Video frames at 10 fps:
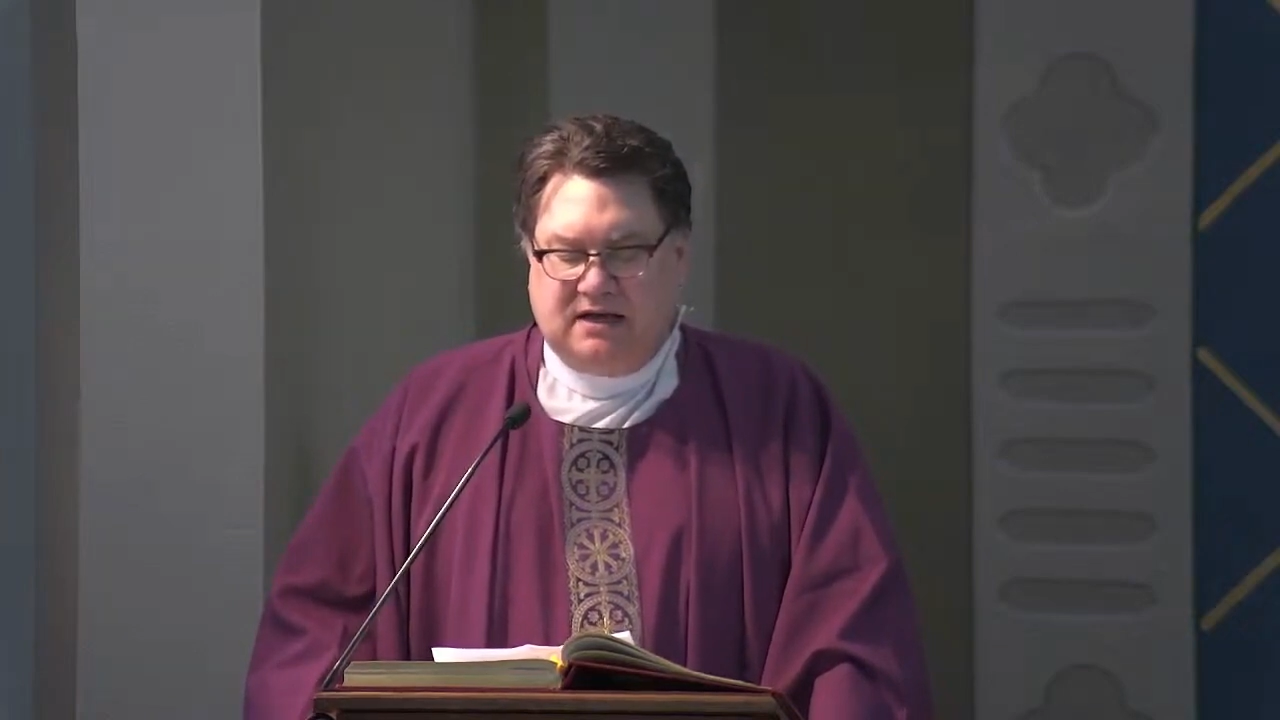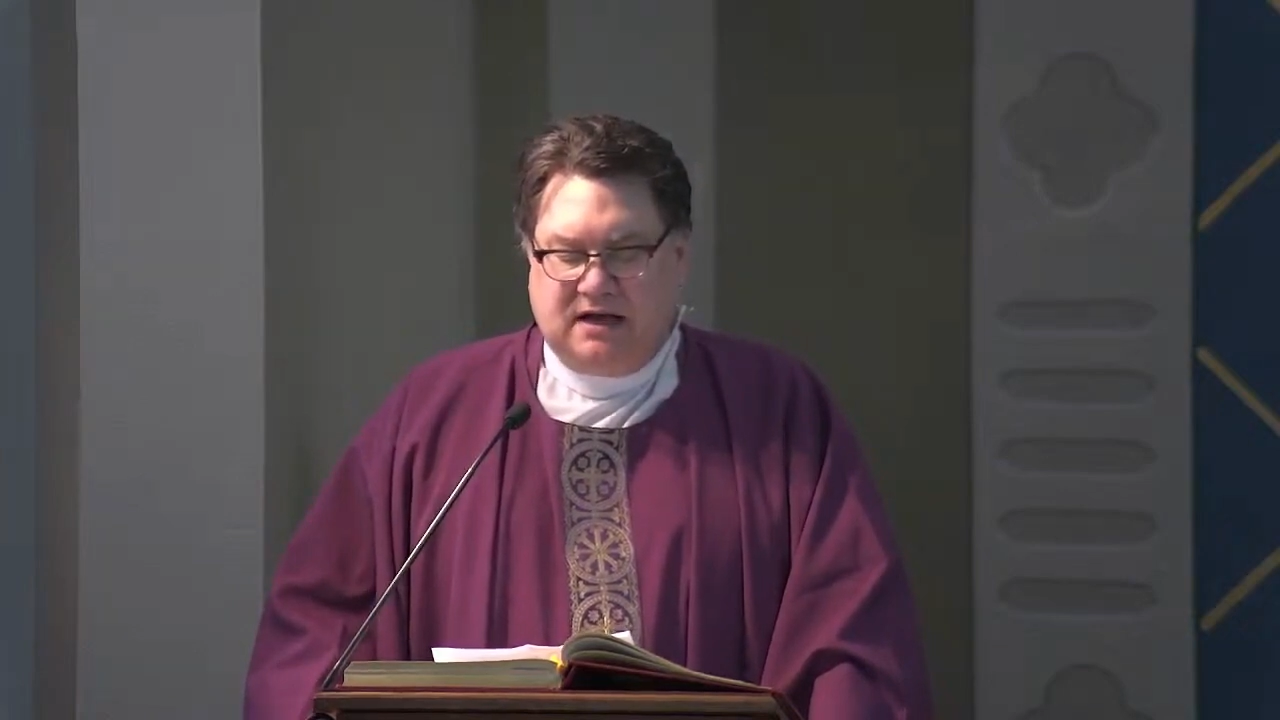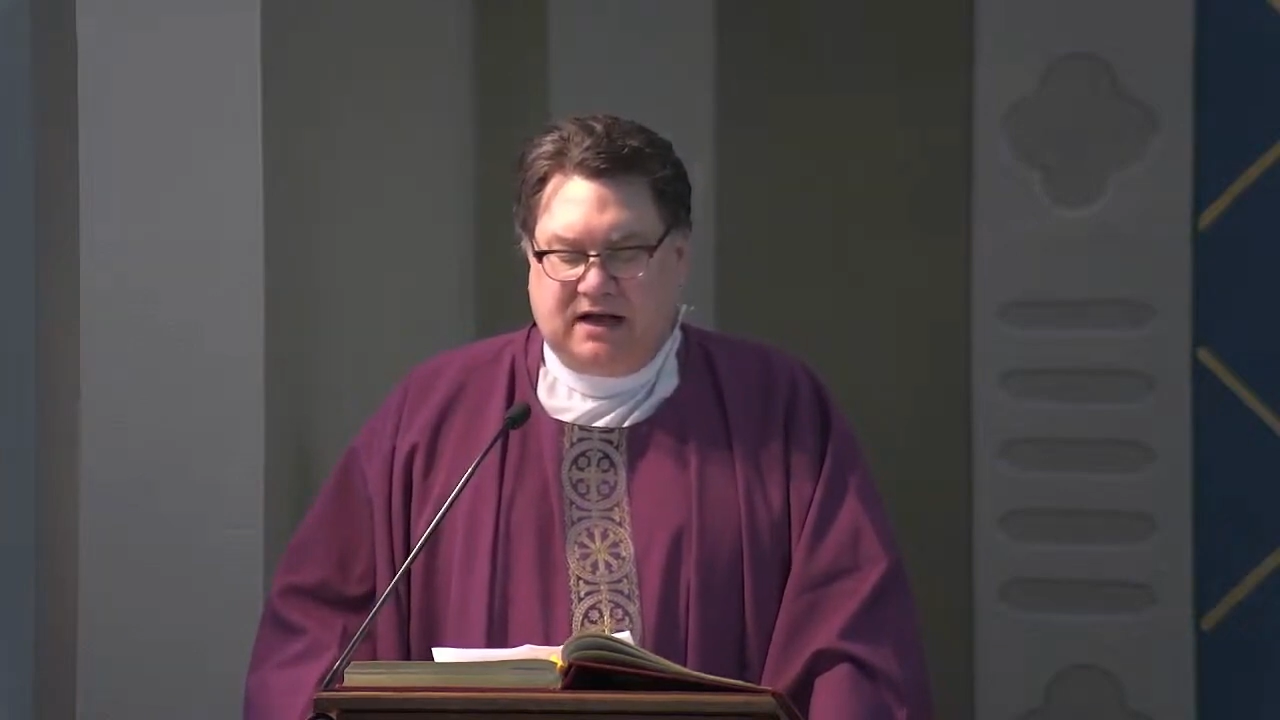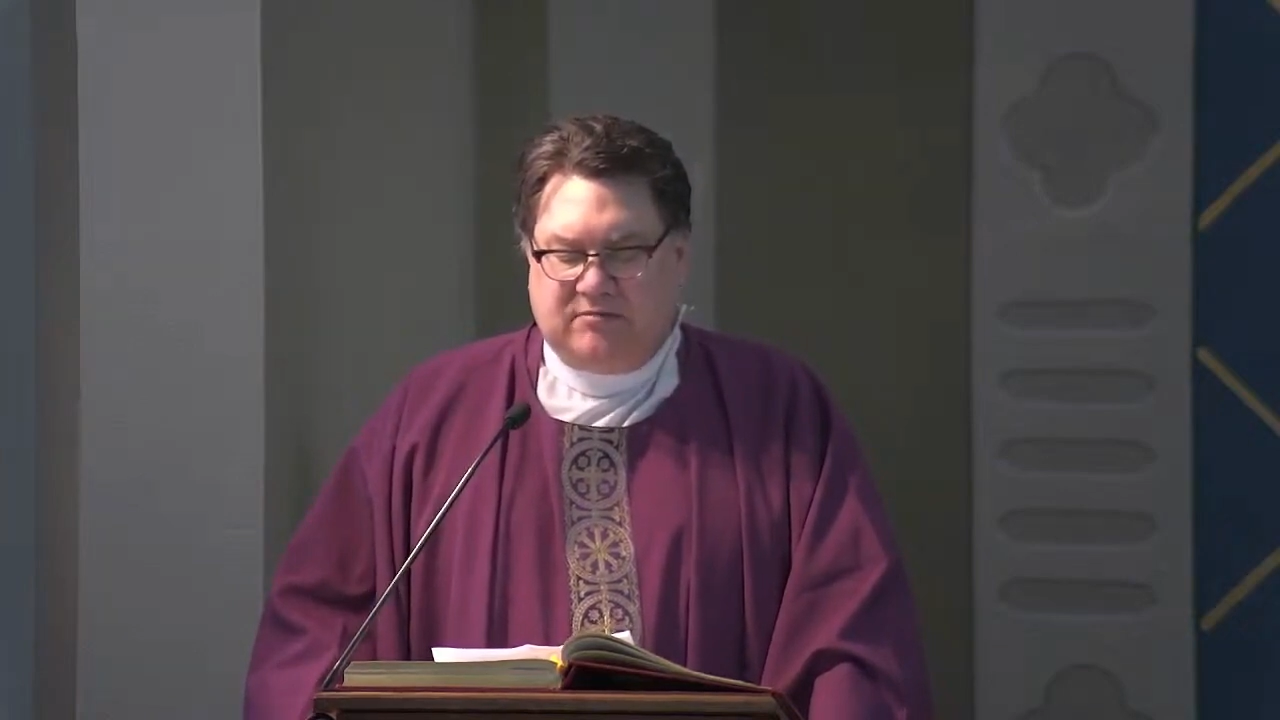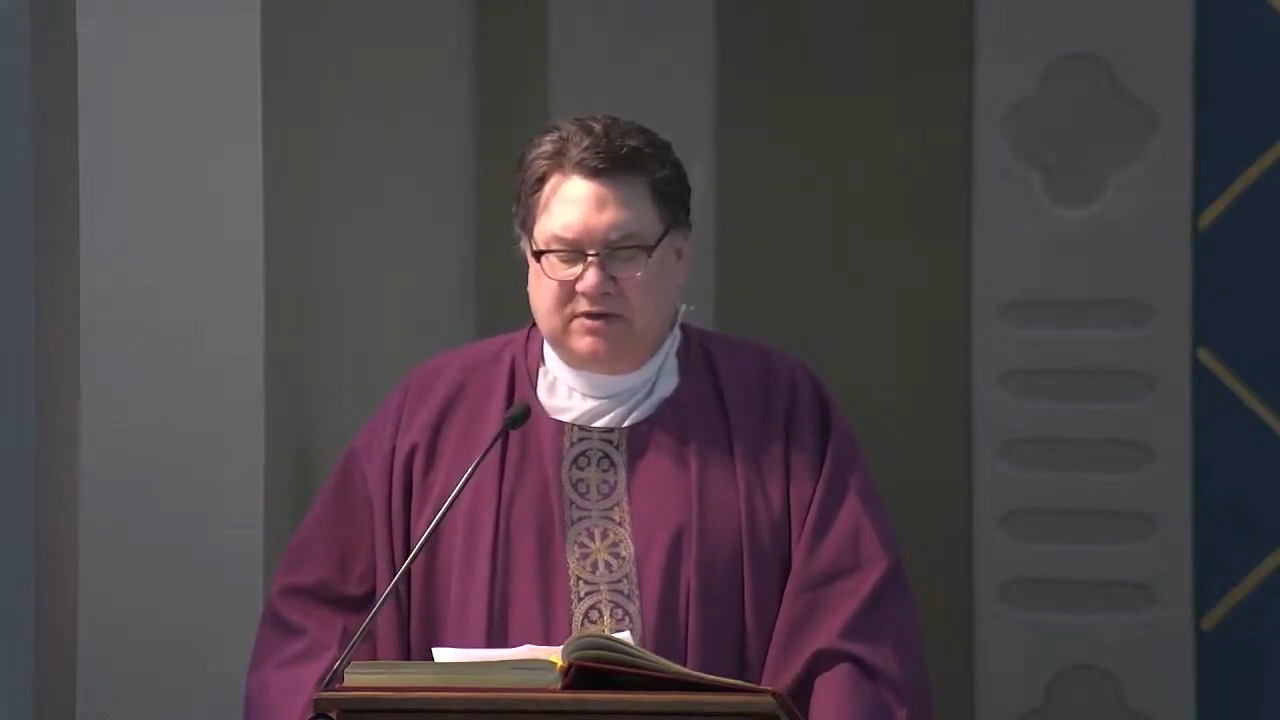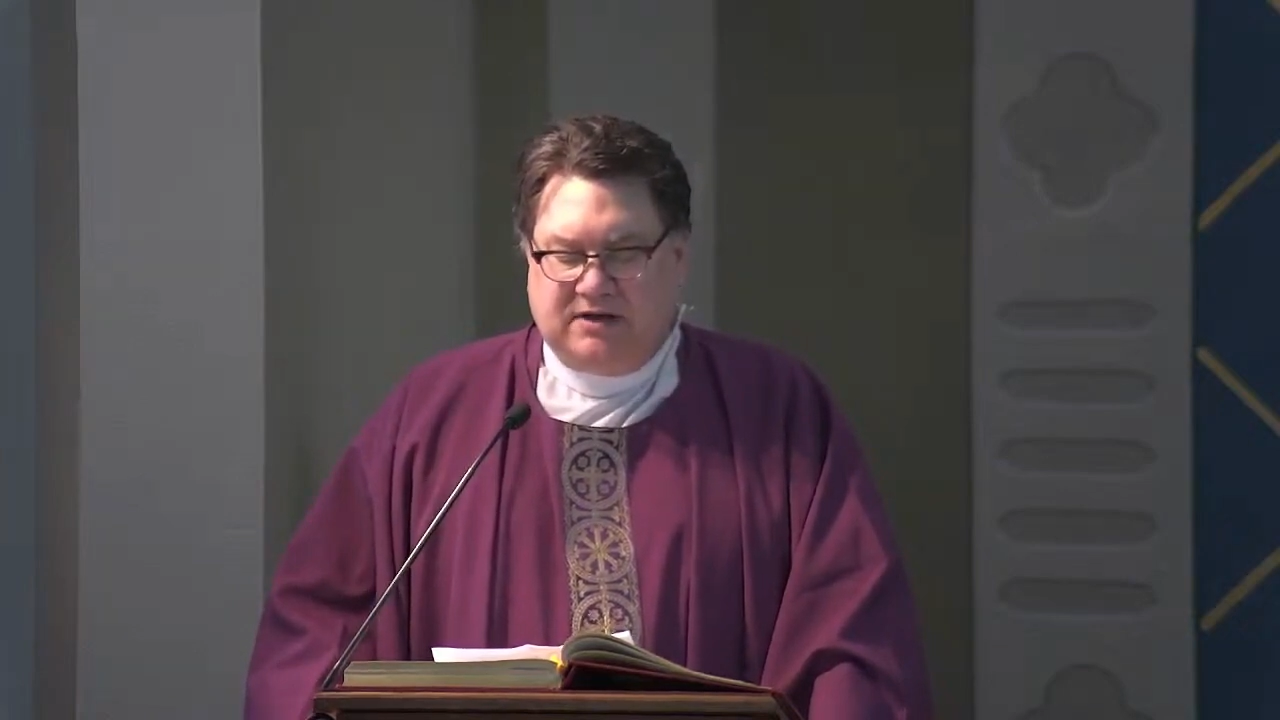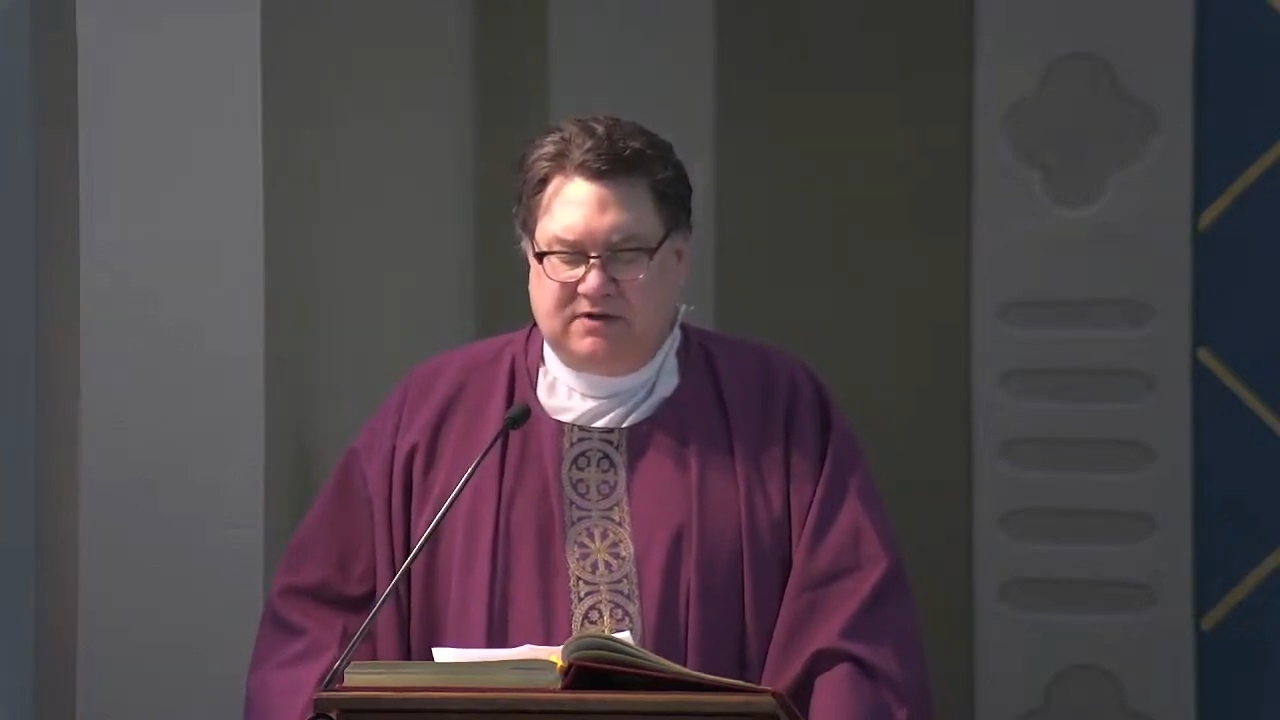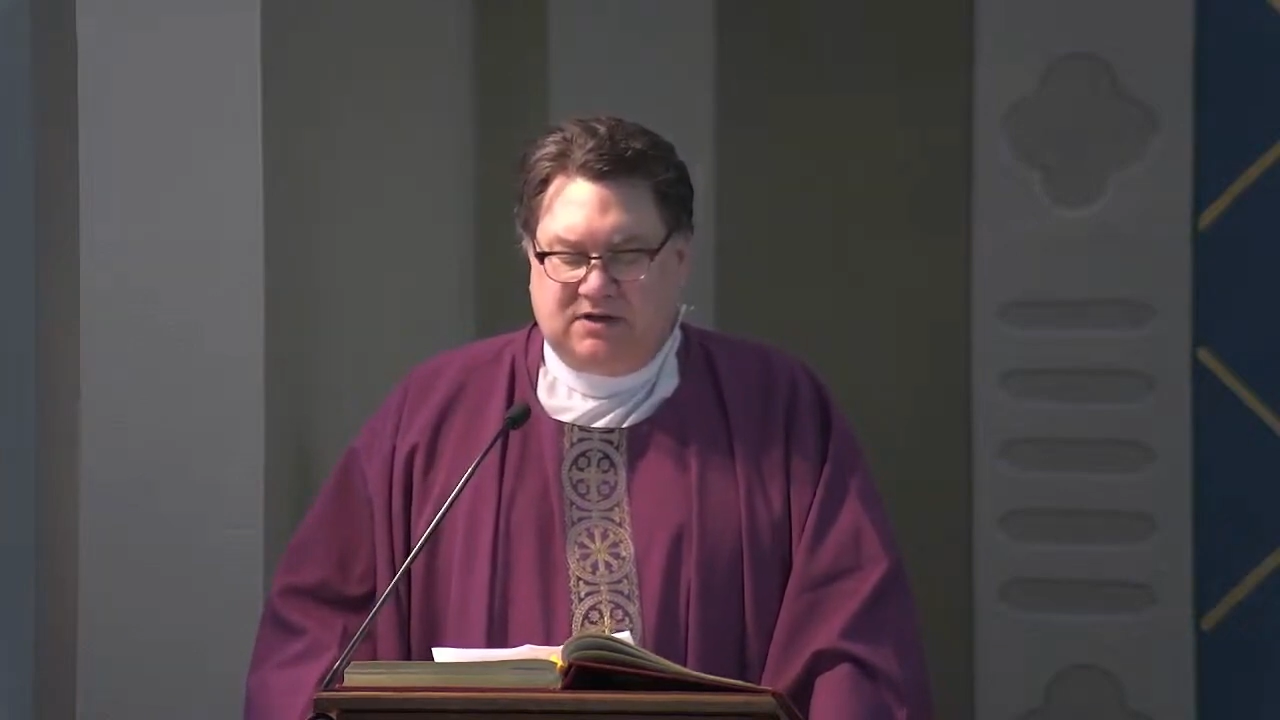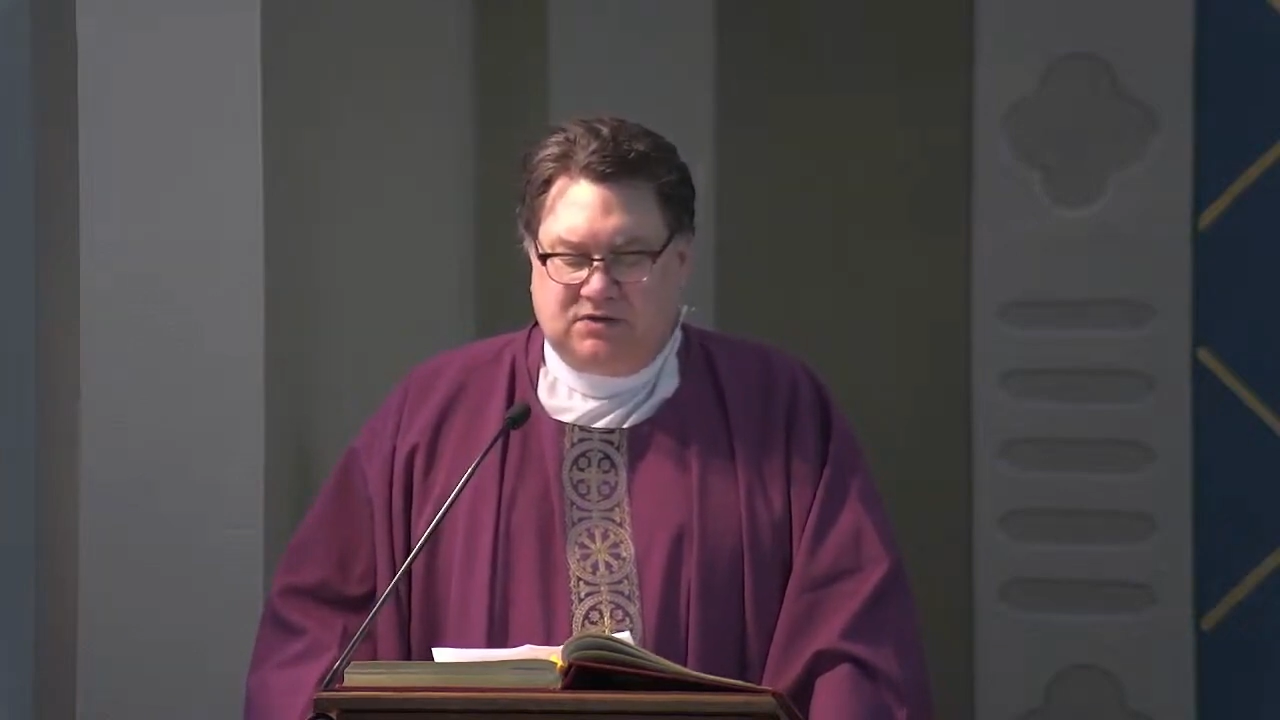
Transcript: "I'm leaving